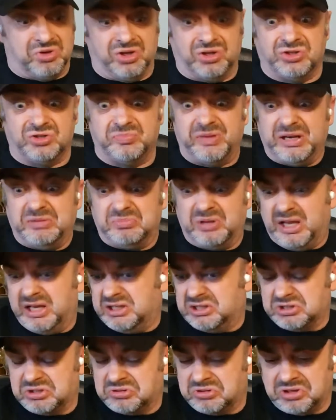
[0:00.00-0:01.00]
It's a big
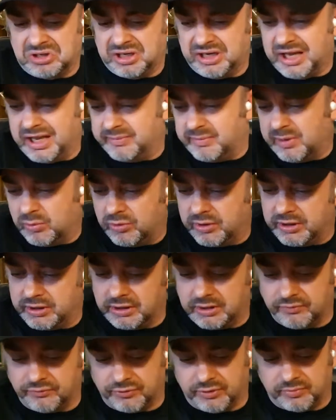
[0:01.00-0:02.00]
place, I can't remember where they
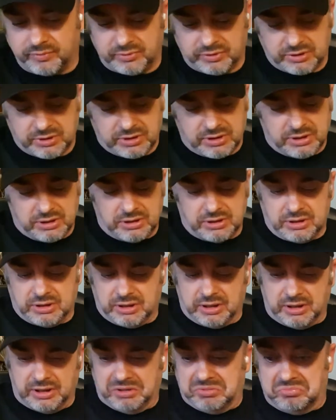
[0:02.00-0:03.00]
come from.
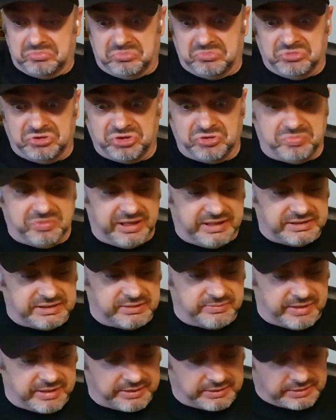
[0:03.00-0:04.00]
Uh, some place in
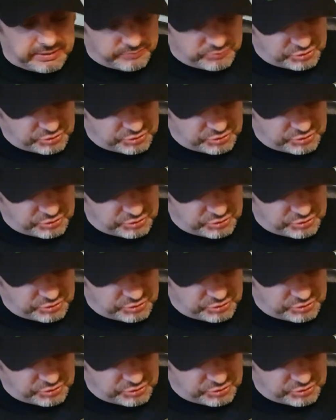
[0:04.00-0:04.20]
America, I'm